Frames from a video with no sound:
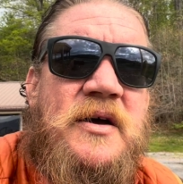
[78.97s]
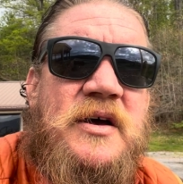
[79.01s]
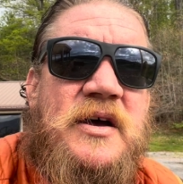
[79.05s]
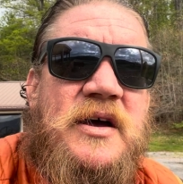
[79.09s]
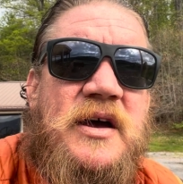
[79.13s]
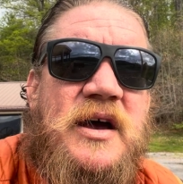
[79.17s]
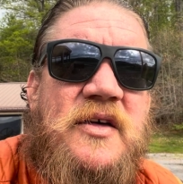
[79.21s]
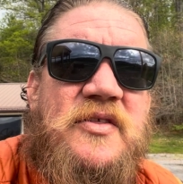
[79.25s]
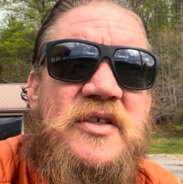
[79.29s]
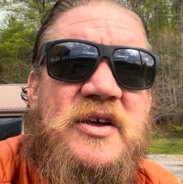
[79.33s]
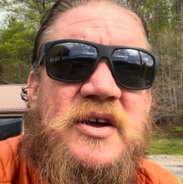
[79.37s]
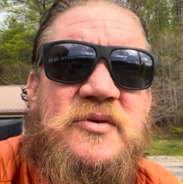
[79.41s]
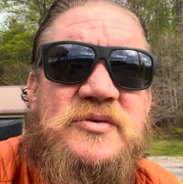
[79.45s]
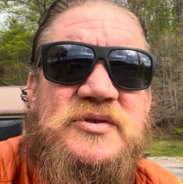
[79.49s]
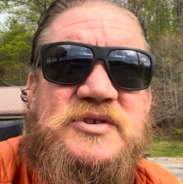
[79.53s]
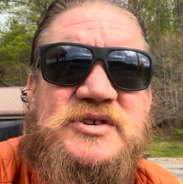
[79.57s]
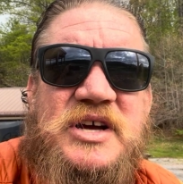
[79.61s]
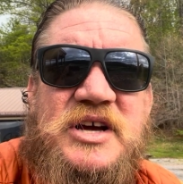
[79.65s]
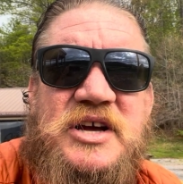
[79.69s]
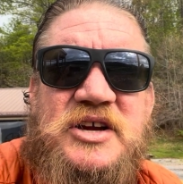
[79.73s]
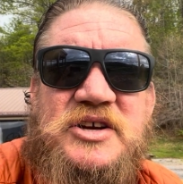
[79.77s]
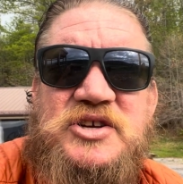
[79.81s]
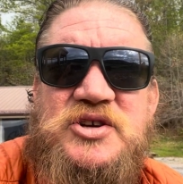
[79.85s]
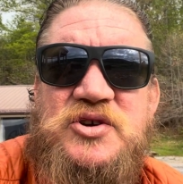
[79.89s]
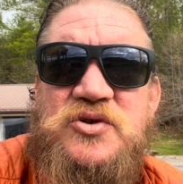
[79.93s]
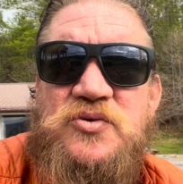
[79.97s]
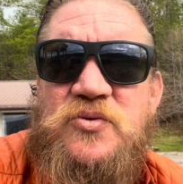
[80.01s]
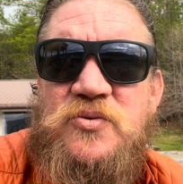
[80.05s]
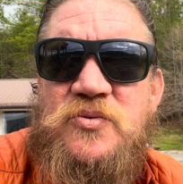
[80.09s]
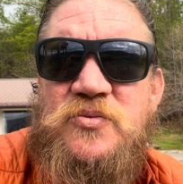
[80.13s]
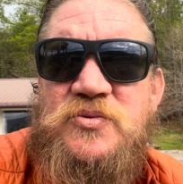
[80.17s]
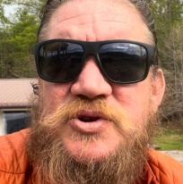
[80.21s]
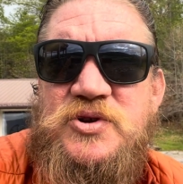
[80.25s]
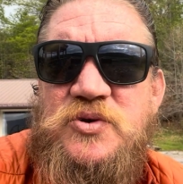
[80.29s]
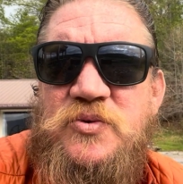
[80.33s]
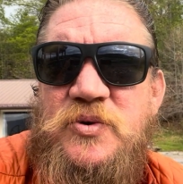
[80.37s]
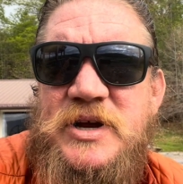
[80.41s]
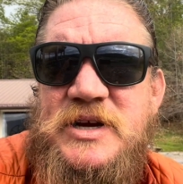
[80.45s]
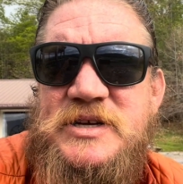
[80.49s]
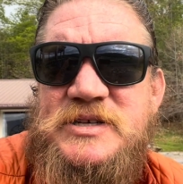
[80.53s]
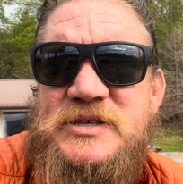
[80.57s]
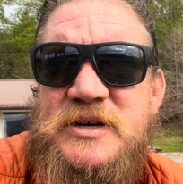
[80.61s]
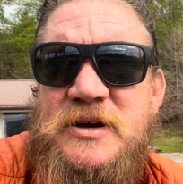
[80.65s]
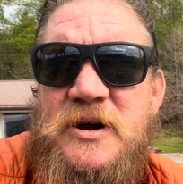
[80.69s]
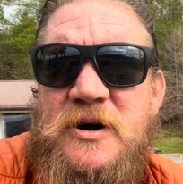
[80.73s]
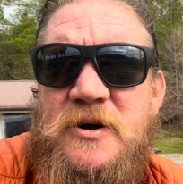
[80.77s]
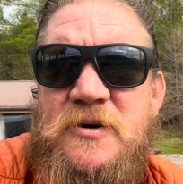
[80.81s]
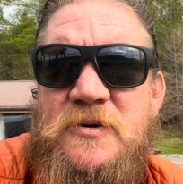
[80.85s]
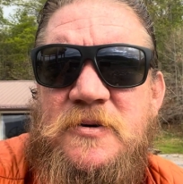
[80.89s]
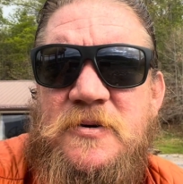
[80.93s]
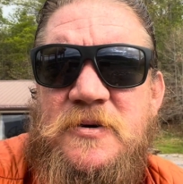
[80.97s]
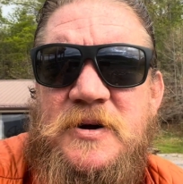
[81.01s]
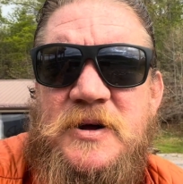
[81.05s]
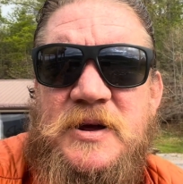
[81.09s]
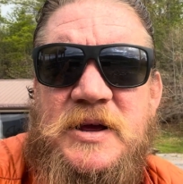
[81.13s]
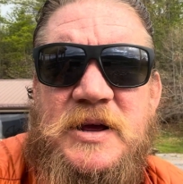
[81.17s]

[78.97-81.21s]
think it was like two weeks ago.